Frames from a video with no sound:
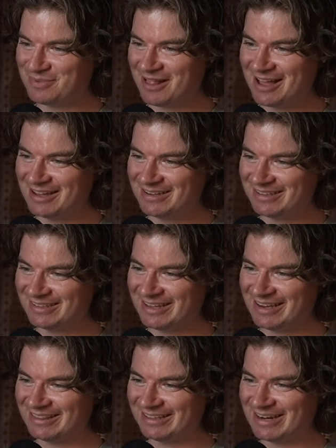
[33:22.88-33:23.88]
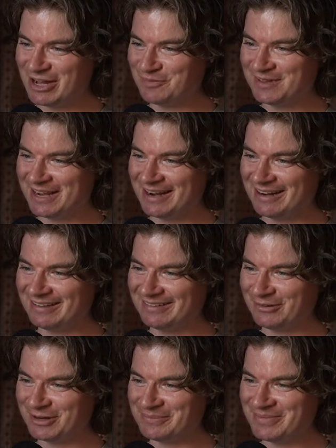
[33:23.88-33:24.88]
applied, and I think it helped that
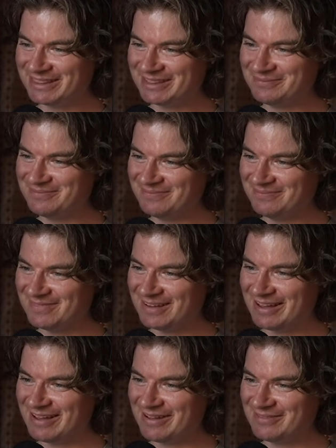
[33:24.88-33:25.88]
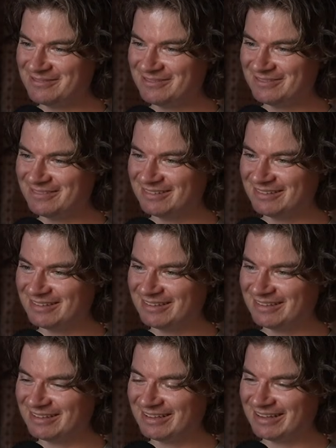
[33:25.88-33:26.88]
I already met them, um,
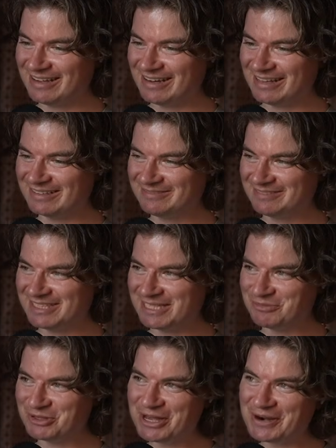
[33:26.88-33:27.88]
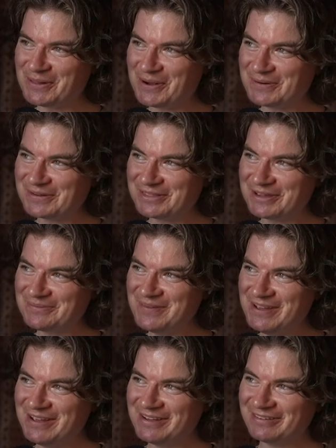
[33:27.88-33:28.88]
and I seemed to get along with them
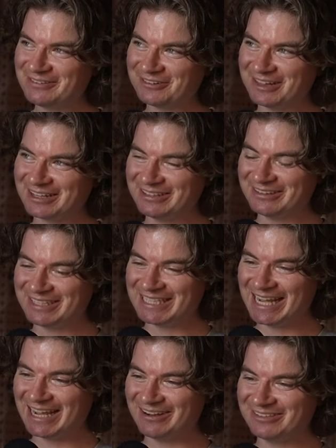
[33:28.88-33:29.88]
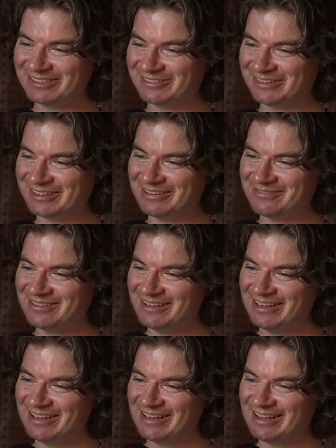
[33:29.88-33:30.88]
for like the day I was with them.
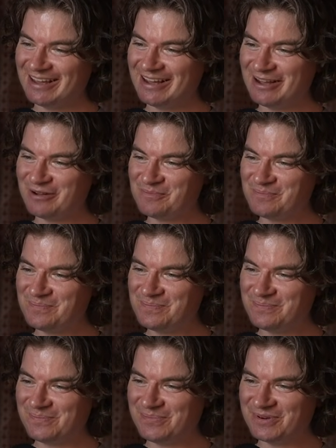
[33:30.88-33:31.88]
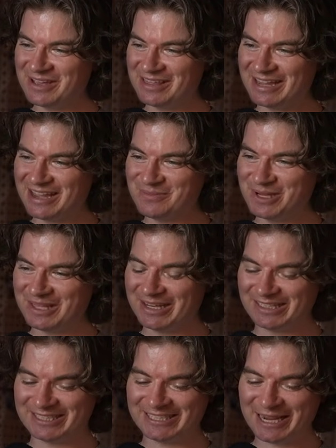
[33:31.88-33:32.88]
Um, but yeah, they gave me
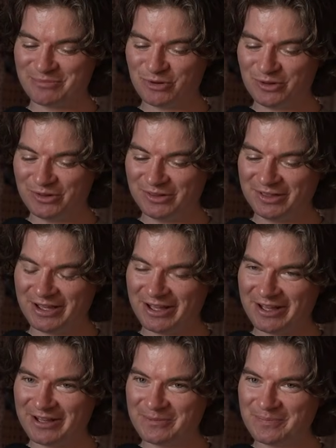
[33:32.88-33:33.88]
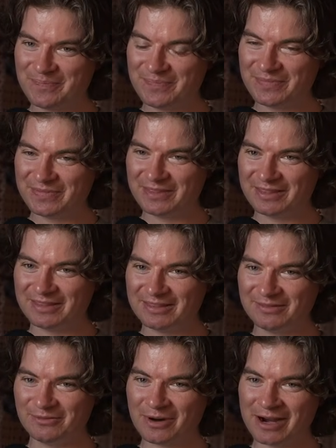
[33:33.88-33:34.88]
like a sample
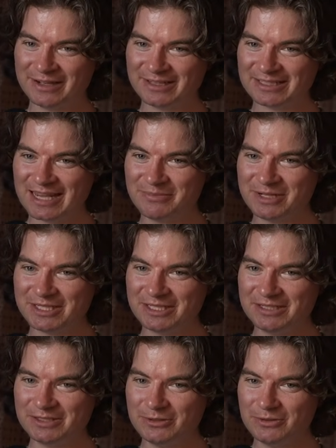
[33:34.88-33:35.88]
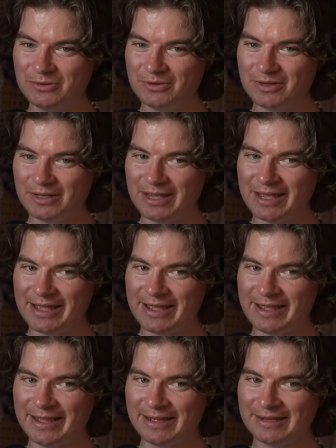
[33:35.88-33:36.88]
writing assignment to do,
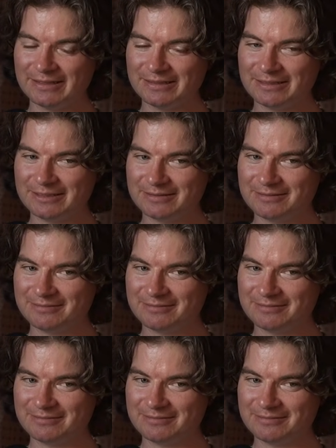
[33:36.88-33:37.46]
and